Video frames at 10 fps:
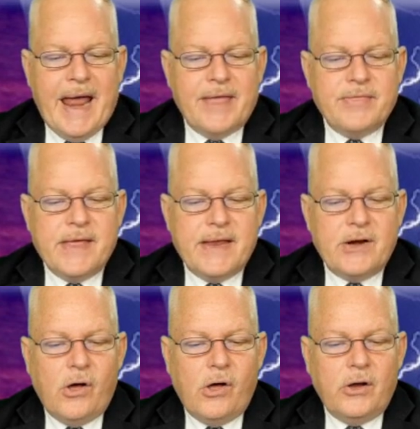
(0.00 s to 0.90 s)
And
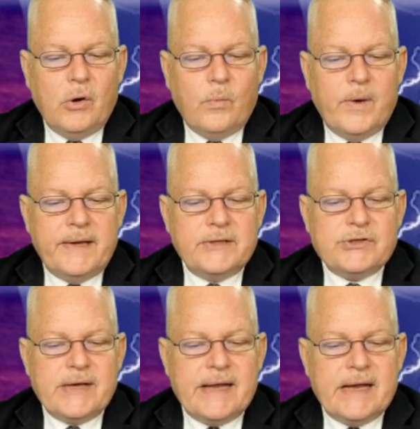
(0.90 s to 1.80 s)
then on
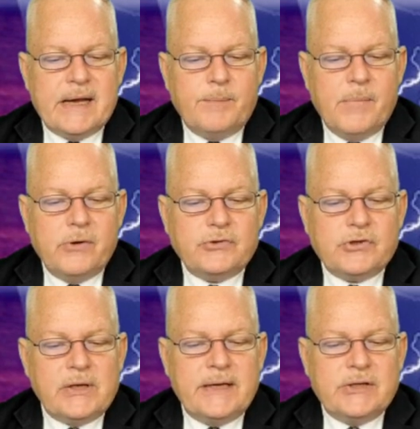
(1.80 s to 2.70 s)
Wednesday,
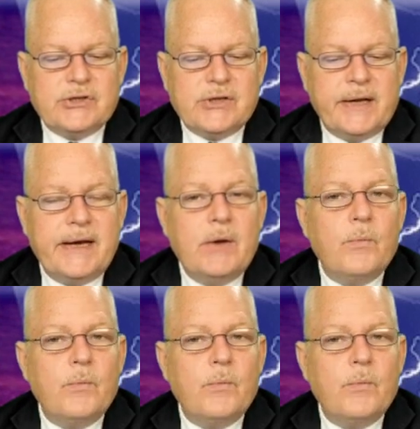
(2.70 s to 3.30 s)
mostly sunny,